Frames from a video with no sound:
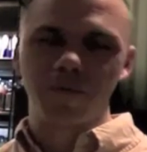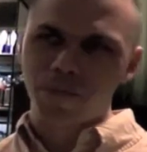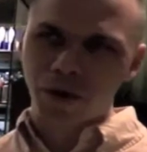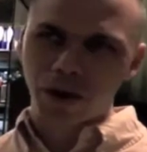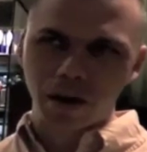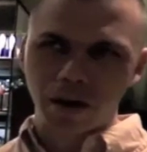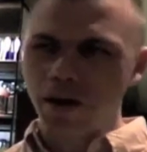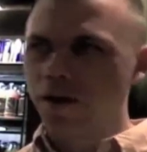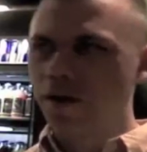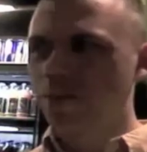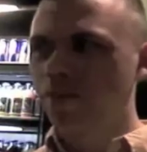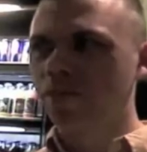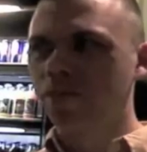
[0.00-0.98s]
But
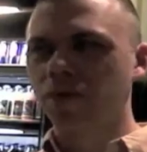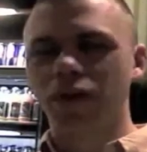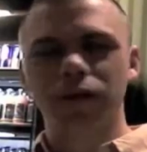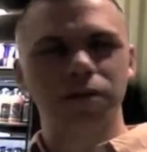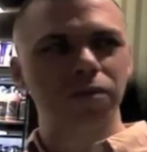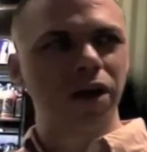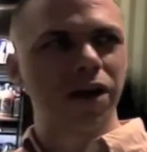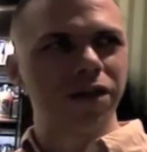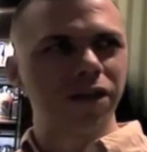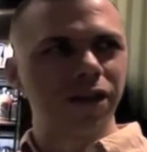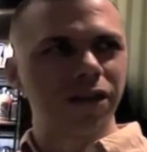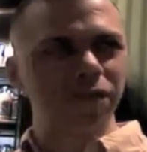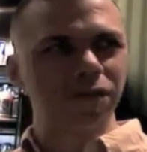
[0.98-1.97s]
so, but I think
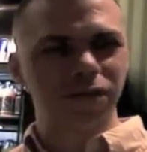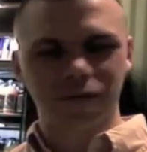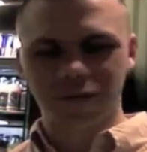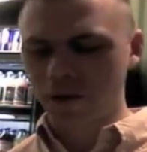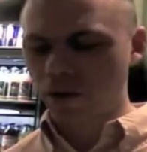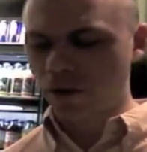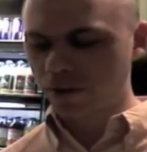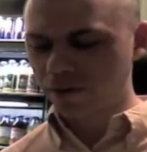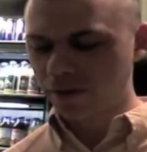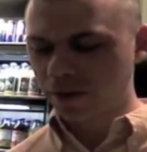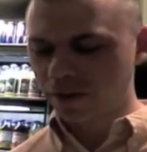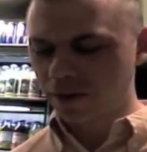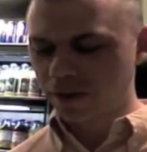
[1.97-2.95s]
that's you know that,